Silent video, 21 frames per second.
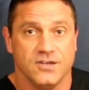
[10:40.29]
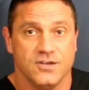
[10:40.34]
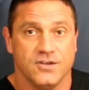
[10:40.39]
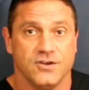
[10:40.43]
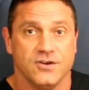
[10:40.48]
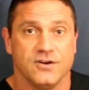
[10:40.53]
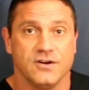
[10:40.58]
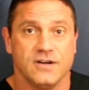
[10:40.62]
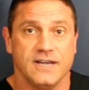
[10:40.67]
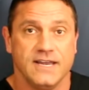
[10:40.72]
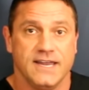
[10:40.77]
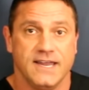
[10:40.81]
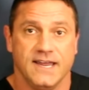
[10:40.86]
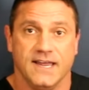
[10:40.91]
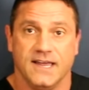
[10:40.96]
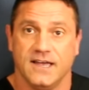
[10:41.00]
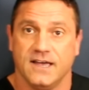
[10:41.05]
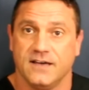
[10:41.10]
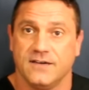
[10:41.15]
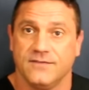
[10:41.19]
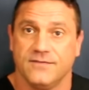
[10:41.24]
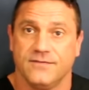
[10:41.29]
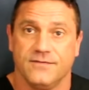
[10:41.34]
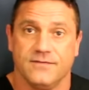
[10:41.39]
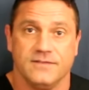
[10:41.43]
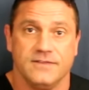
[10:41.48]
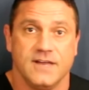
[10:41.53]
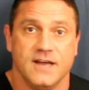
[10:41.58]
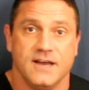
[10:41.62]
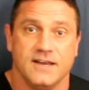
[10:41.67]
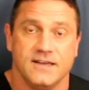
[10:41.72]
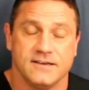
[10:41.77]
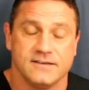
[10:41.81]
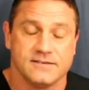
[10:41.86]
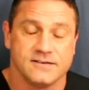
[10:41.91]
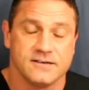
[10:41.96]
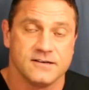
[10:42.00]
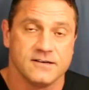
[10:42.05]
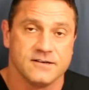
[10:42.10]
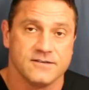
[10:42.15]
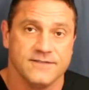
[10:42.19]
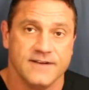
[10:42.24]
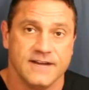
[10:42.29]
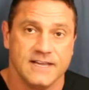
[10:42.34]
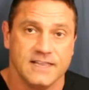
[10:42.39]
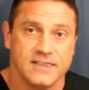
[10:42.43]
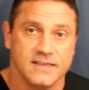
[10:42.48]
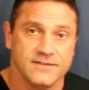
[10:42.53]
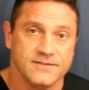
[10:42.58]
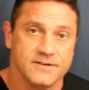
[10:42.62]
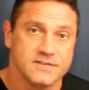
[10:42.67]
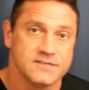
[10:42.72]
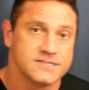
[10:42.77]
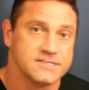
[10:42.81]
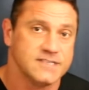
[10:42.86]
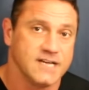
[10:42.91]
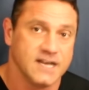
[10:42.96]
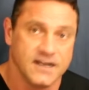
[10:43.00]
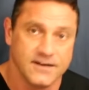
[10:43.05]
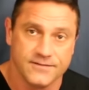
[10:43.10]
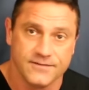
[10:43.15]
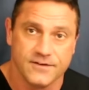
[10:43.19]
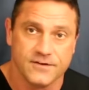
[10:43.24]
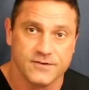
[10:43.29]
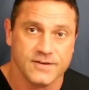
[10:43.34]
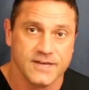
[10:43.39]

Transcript: You're going to have non-alcoholic fatty liver stuff.